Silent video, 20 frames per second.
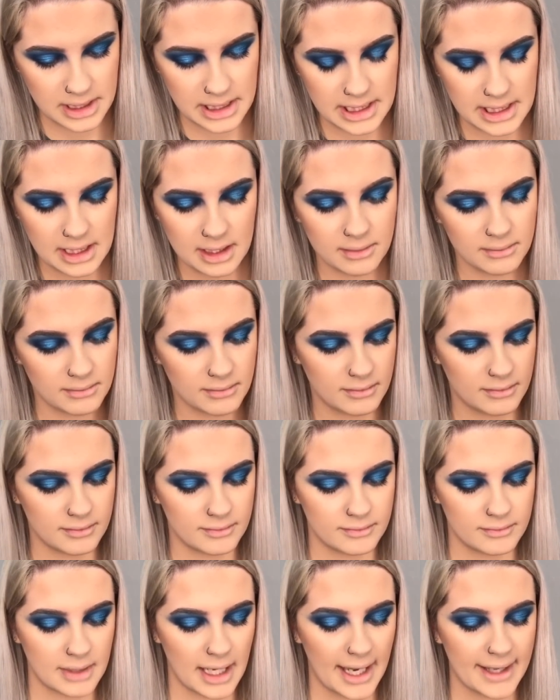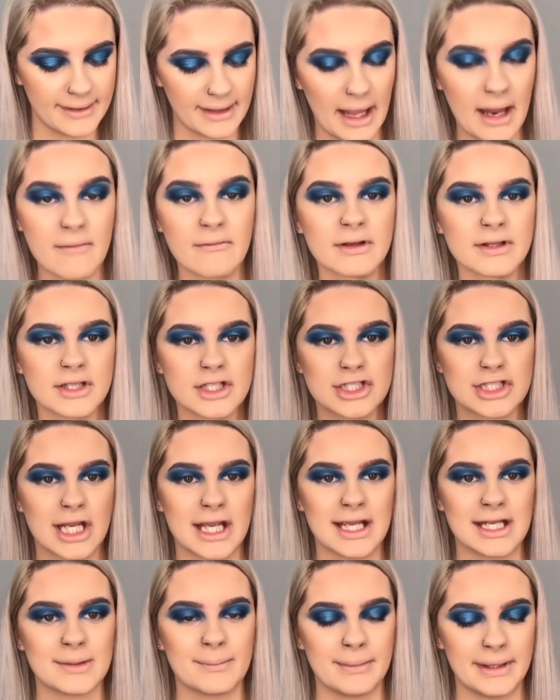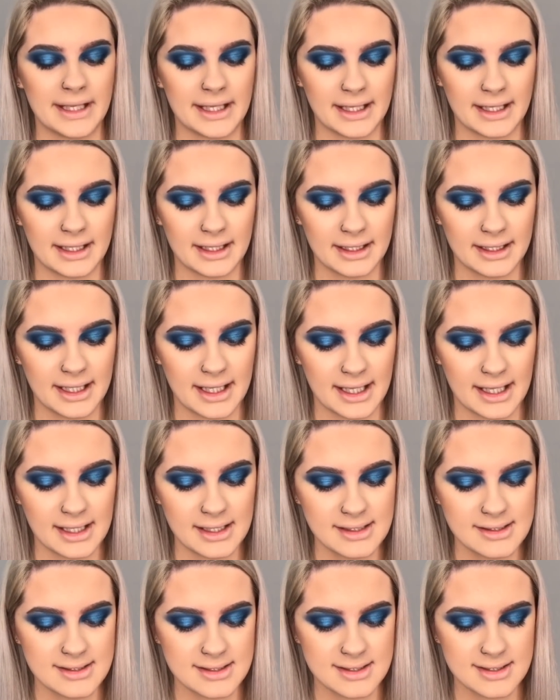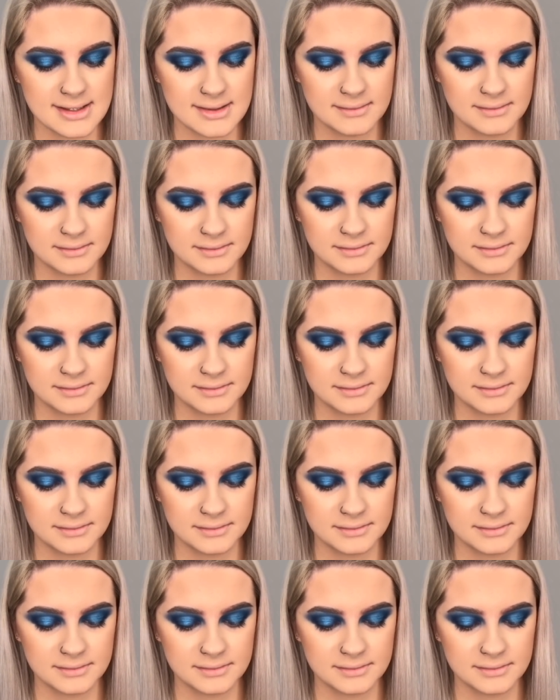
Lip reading: highlighter in the shade Pink Kiss.